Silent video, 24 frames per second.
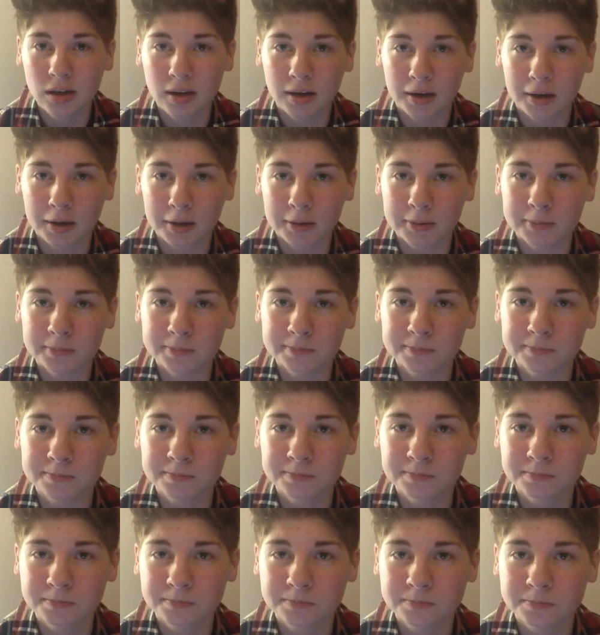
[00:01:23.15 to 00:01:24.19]

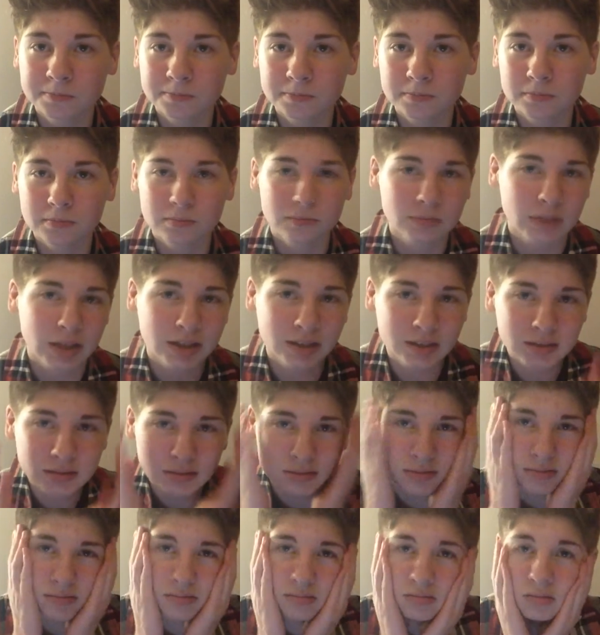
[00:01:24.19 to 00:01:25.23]
I
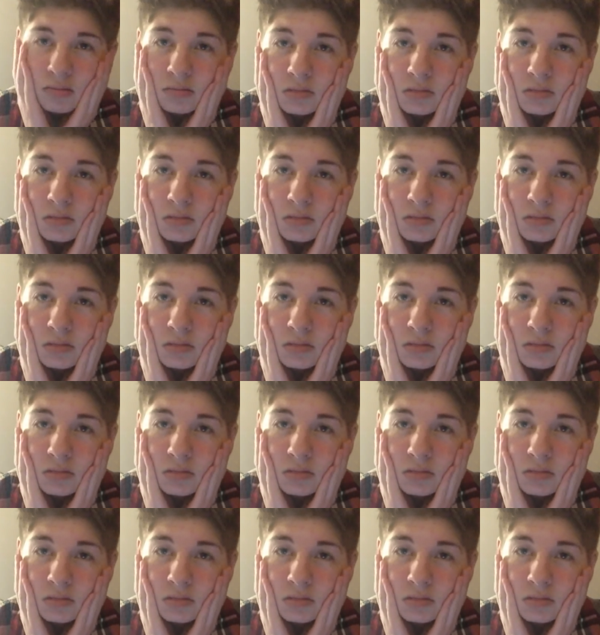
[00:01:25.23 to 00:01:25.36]
can